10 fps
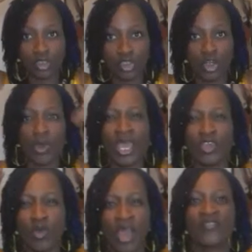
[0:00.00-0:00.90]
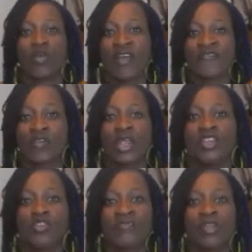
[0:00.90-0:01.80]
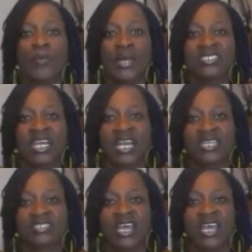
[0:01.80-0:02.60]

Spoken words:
You know when you have your afro hair, you have a little band to collect